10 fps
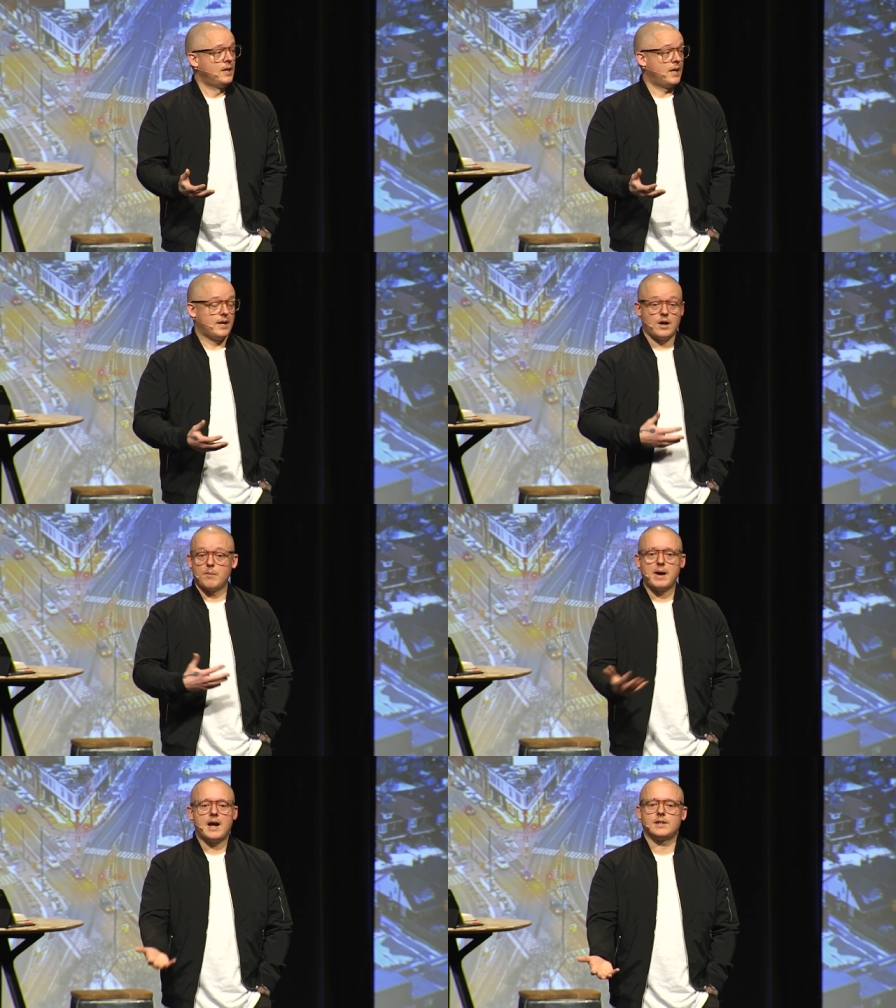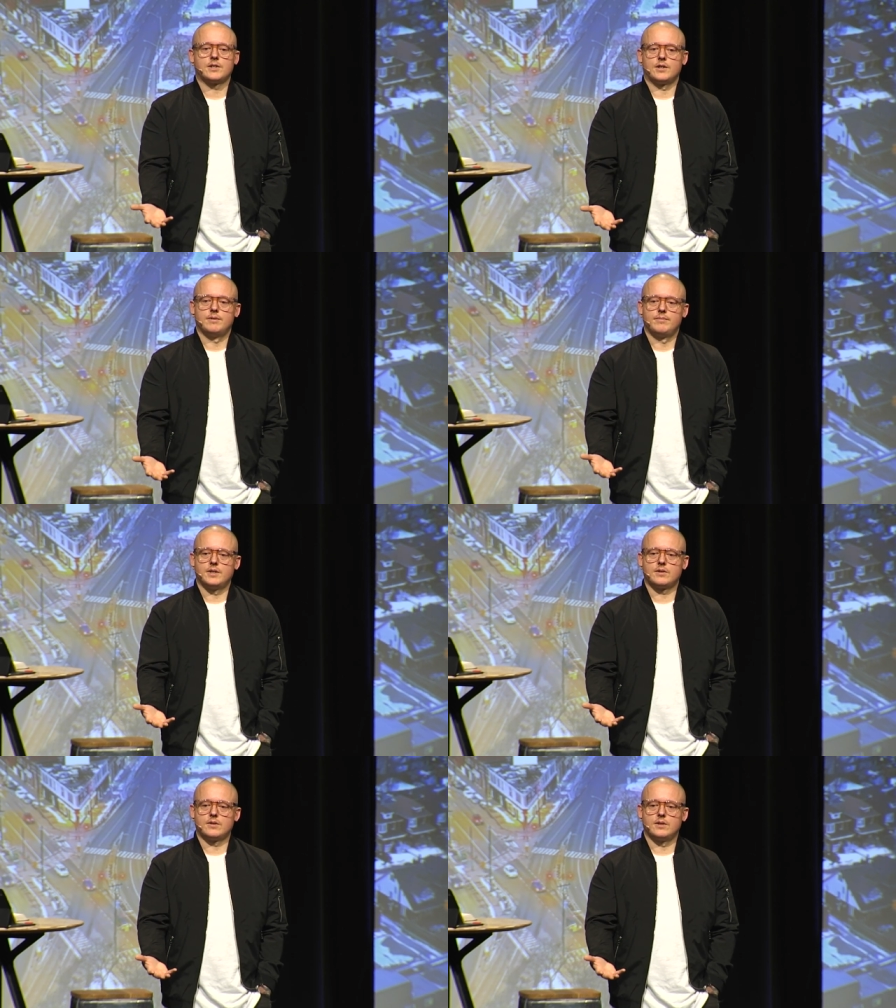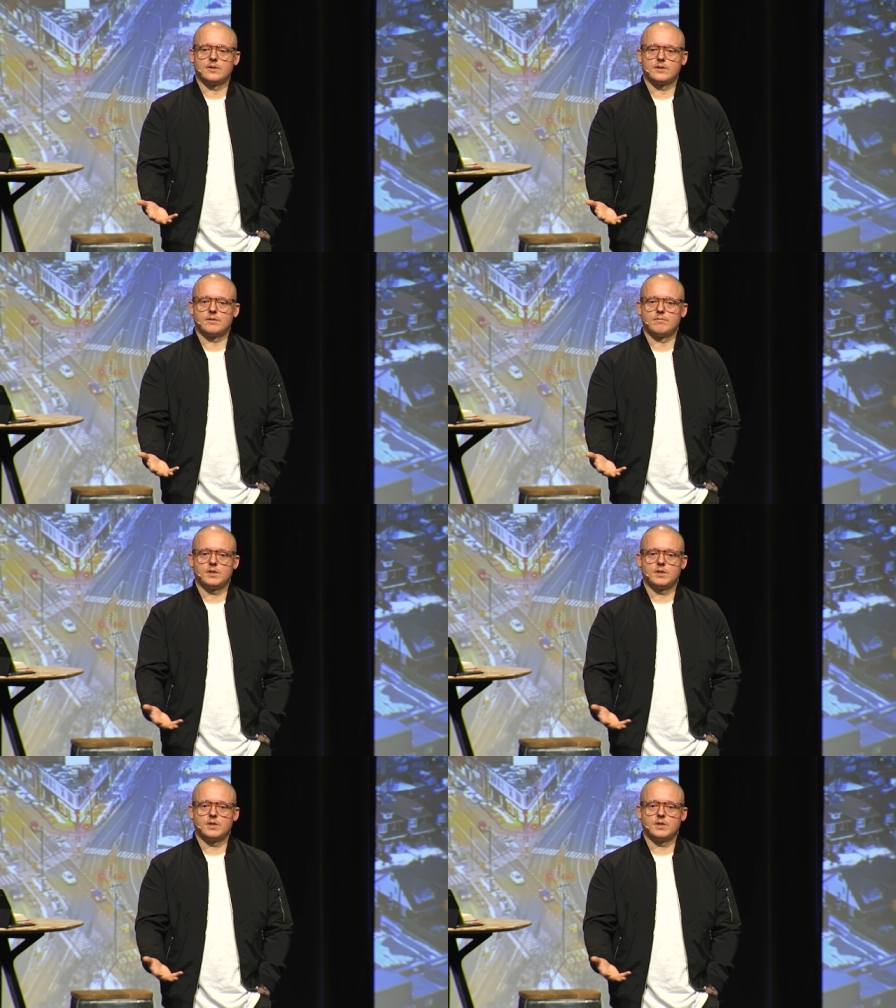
uh, our pastor, this this